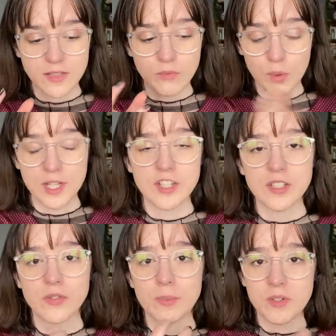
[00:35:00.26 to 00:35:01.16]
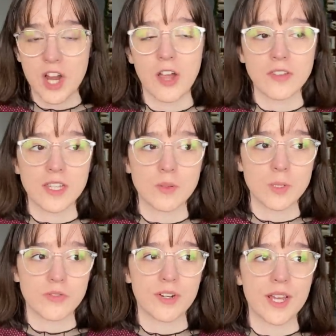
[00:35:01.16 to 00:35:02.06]
voyages from childhood,
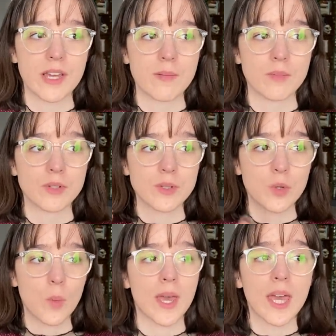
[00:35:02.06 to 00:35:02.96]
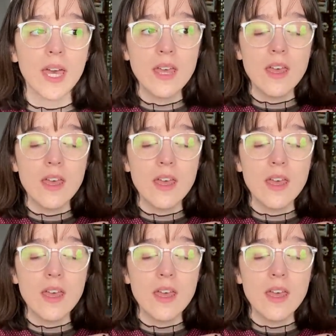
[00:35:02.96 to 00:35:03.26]
which for him was quite